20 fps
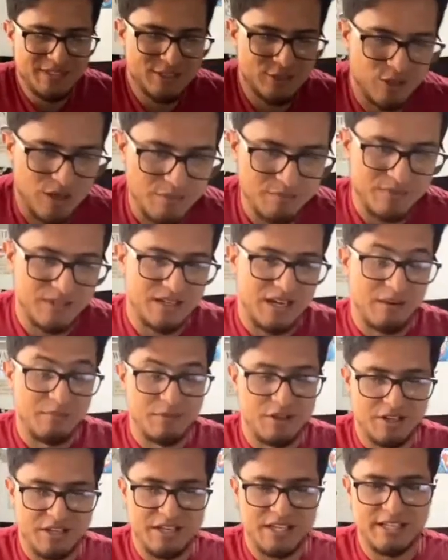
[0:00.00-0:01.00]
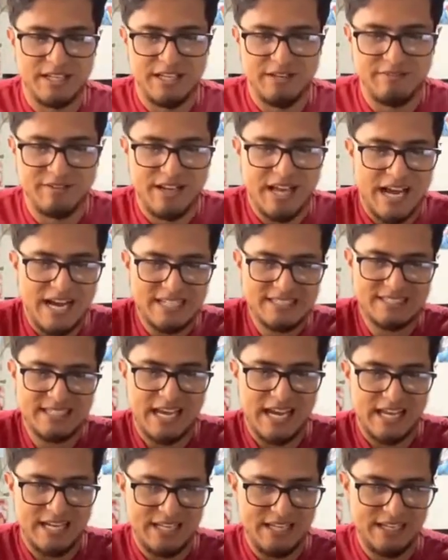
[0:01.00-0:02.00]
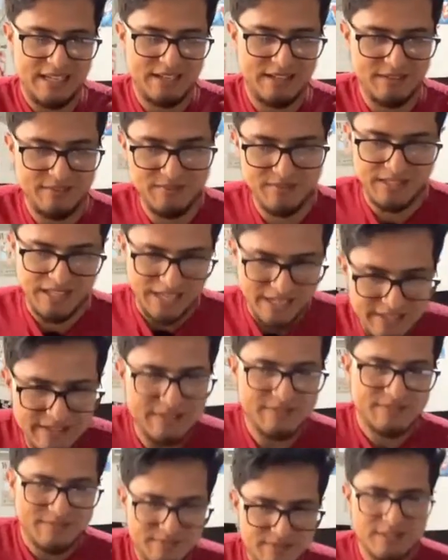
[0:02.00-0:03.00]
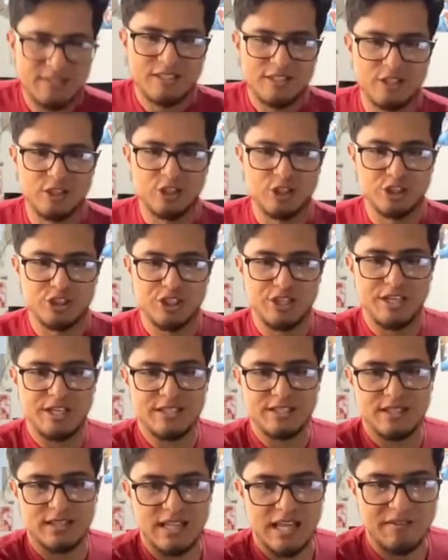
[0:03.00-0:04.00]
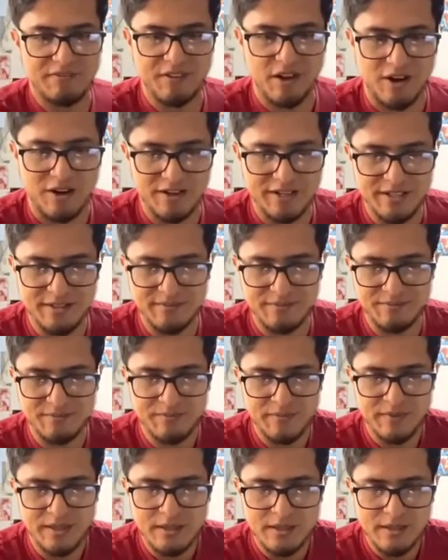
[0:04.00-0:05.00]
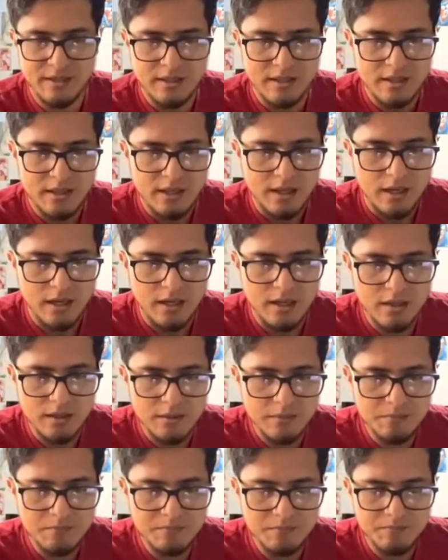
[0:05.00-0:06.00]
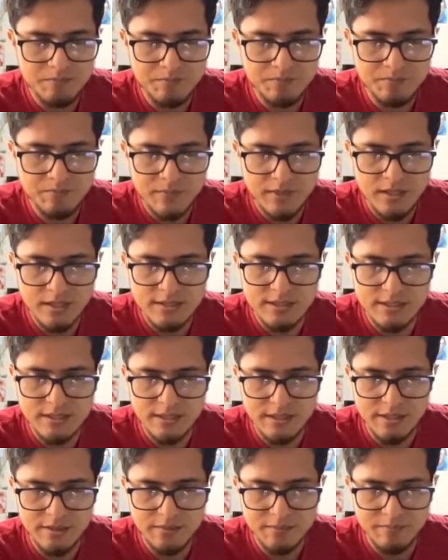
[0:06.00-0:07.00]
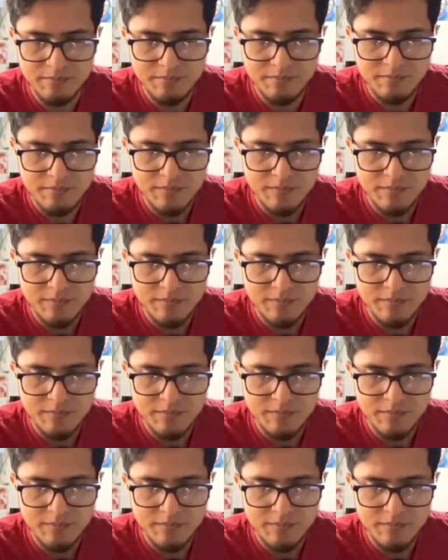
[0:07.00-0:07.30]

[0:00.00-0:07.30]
so I'm lucky it even has any like cushioning left on it. Let's see here.